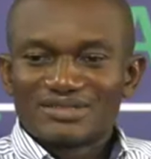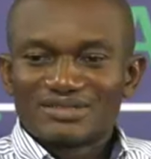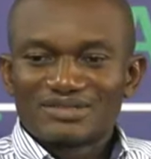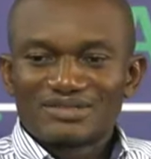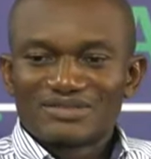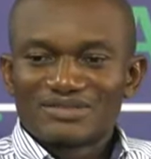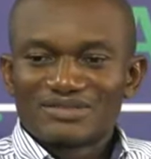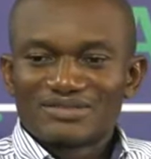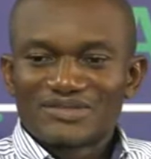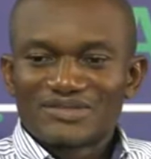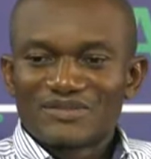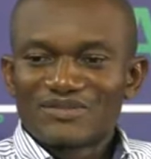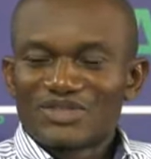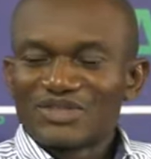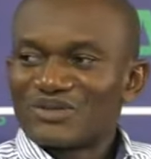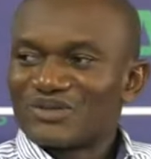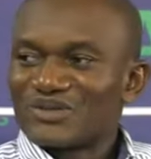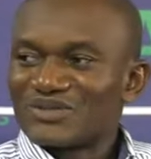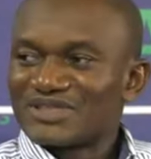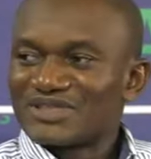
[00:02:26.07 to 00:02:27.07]
something
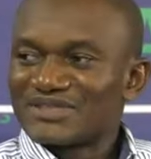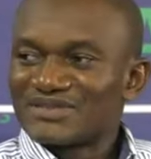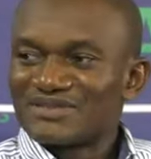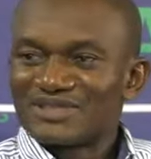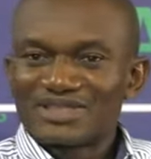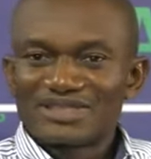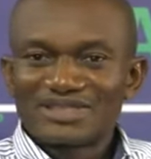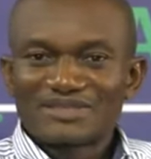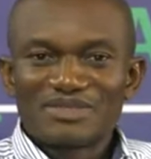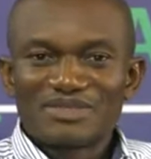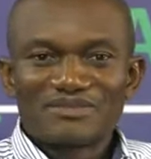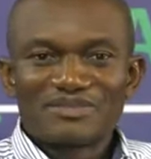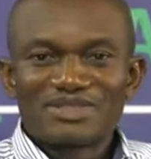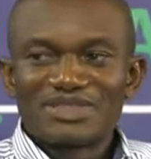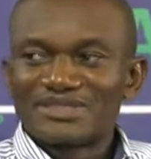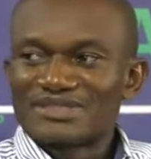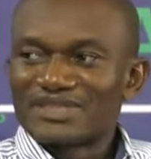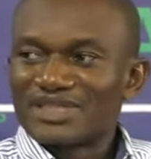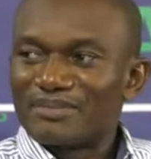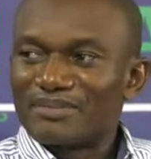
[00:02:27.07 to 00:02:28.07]
closer to that is maybe
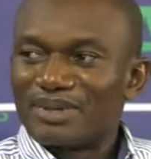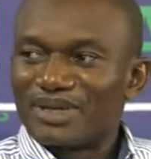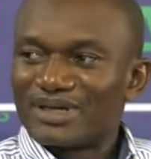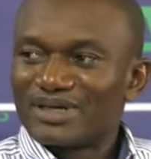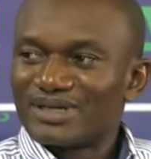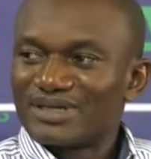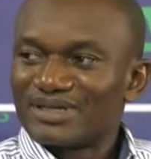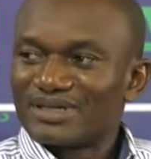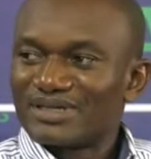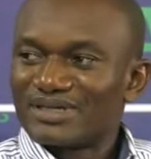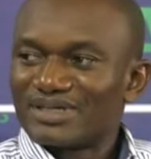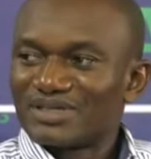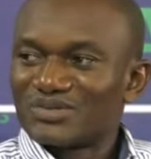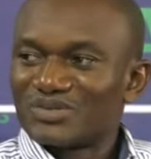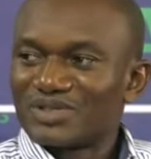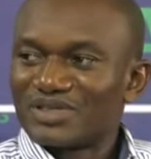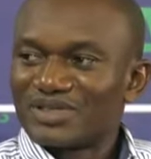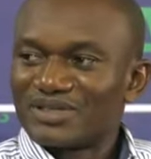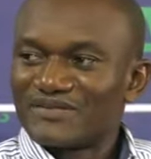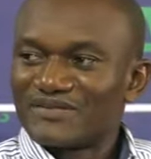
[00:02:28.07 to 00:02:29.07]
it's eba that we
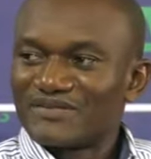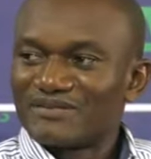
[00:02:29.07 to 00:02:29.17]
have, but